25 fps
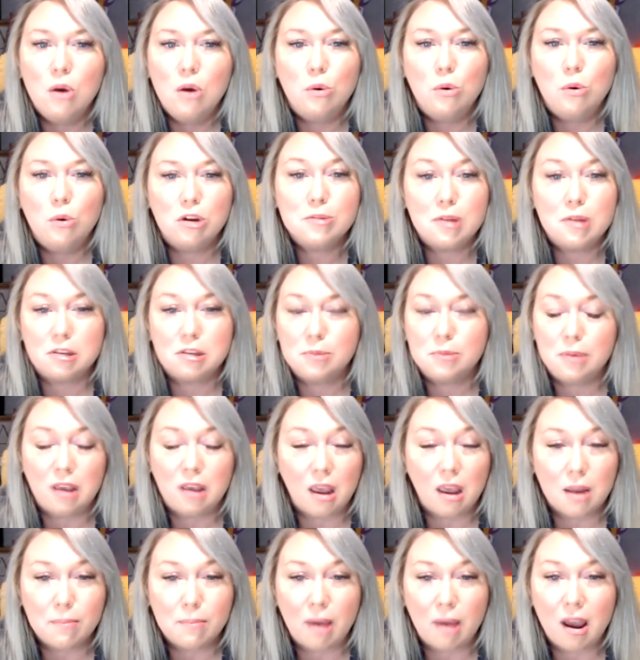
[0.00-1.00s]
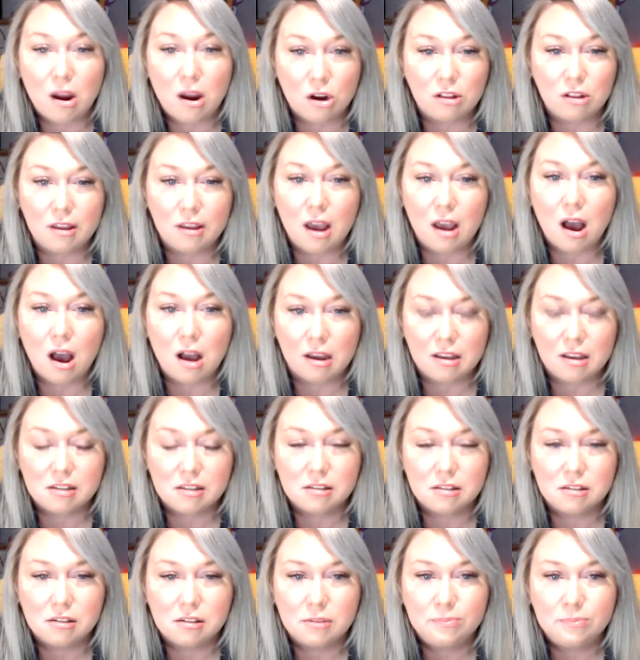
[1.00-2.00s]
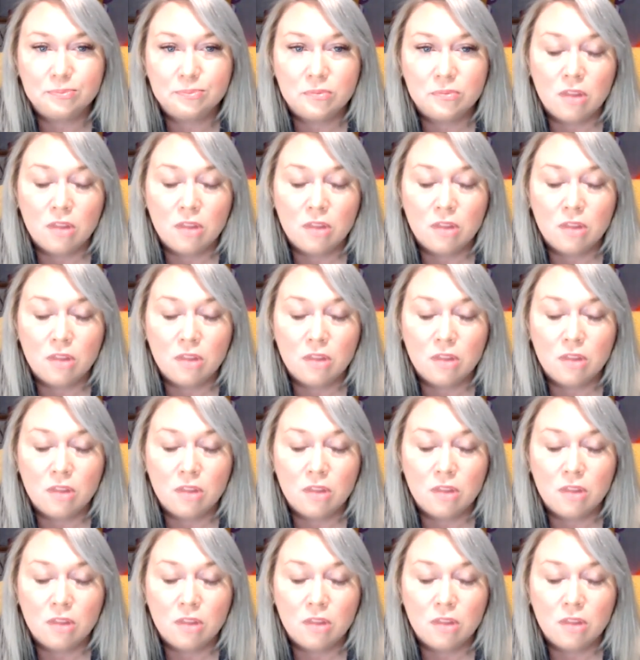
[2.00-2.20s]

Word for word: which must begin by early August.